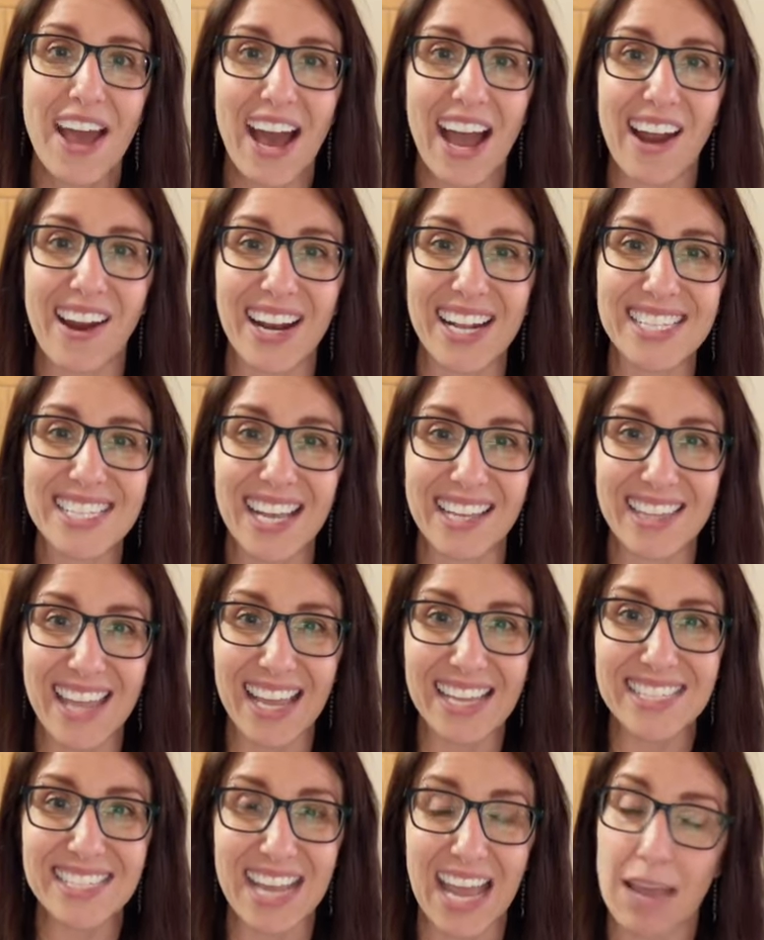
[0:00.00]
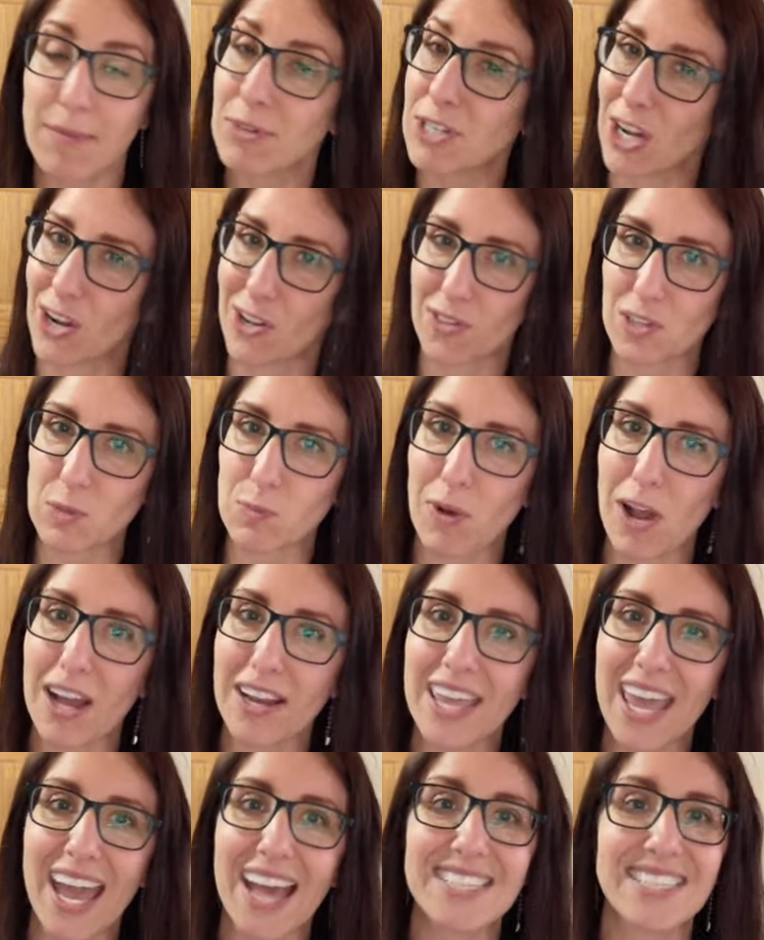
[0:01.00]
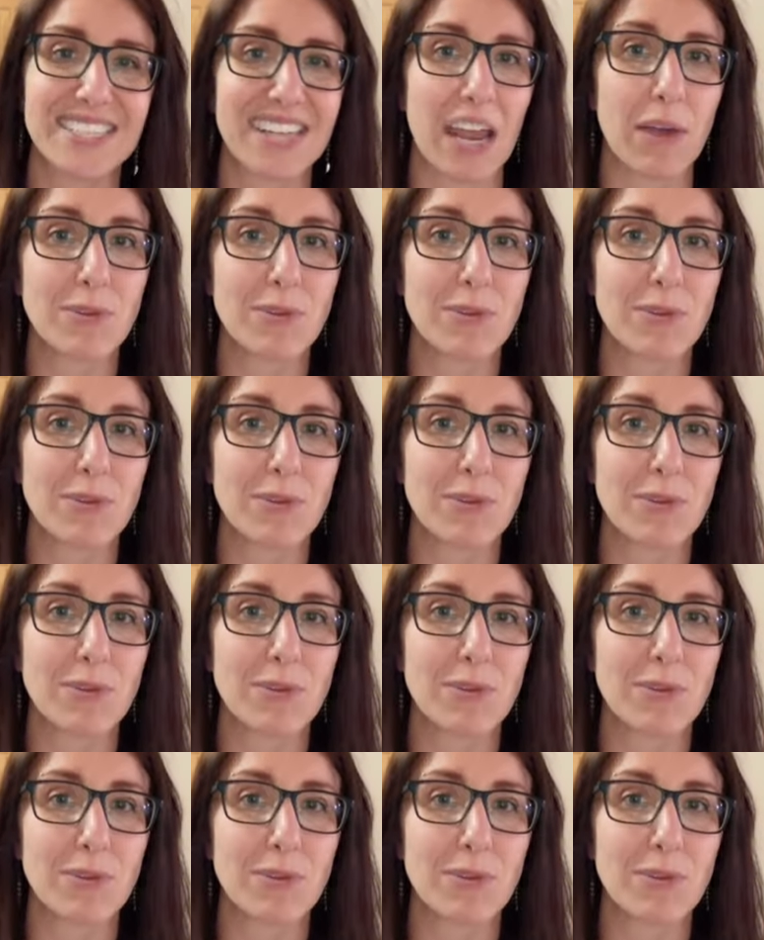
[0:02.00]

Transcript: All right, until next time, share out this broadcast, and I